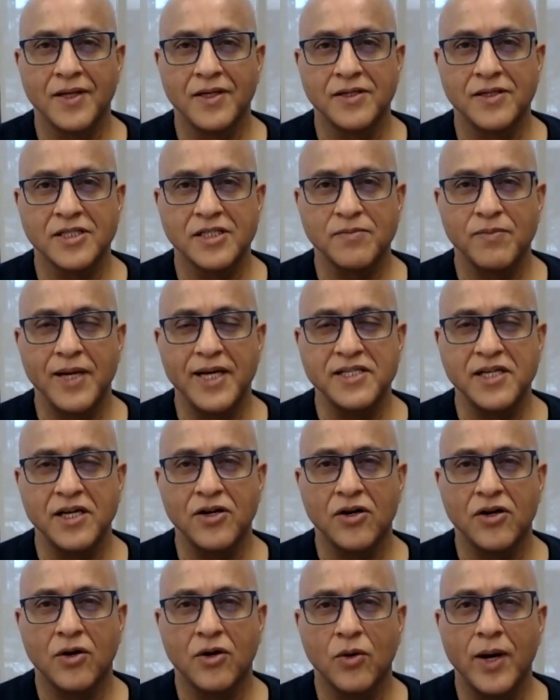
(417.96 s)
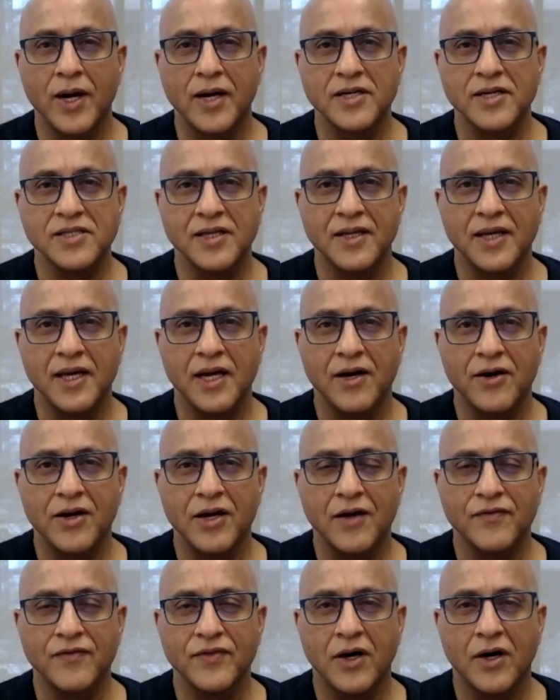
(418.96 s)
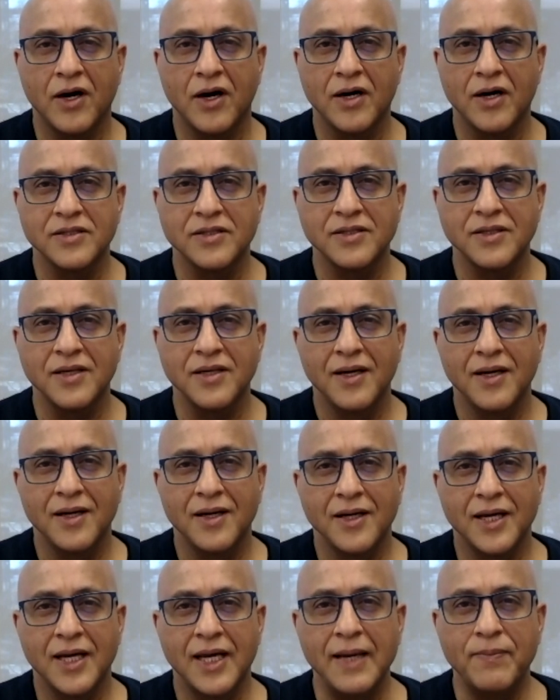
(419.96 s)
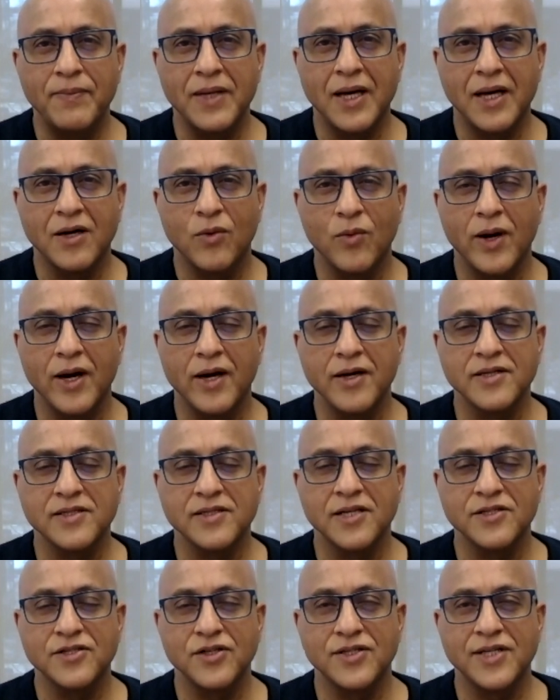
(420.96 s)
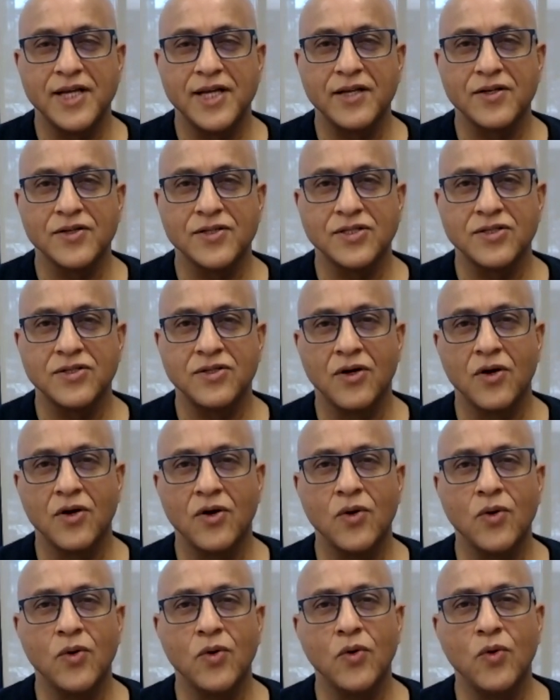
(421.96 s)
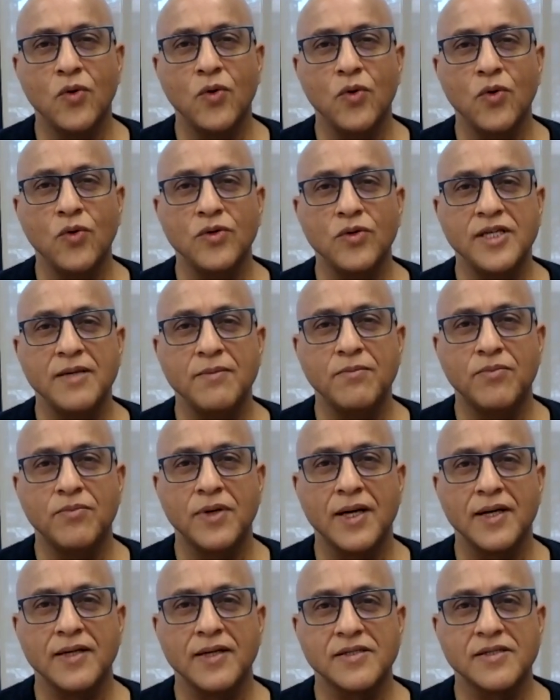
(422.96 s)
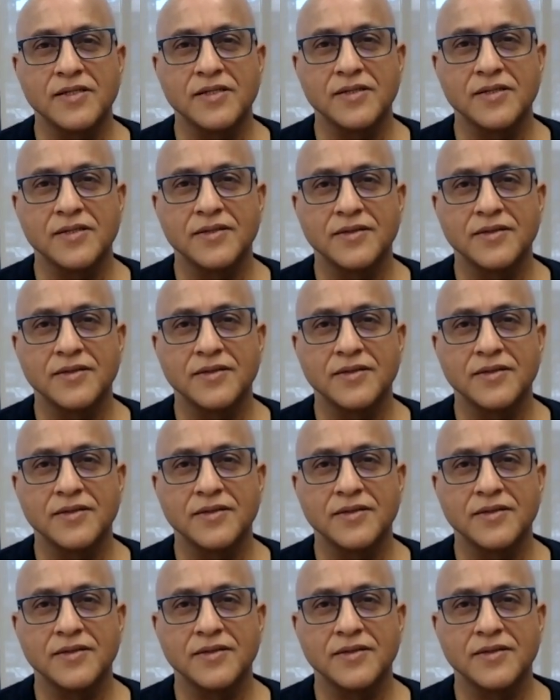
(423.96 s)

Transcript: Just placing your awareness in the area of the heart. Keep that awareness as you take the slow, deep breaths.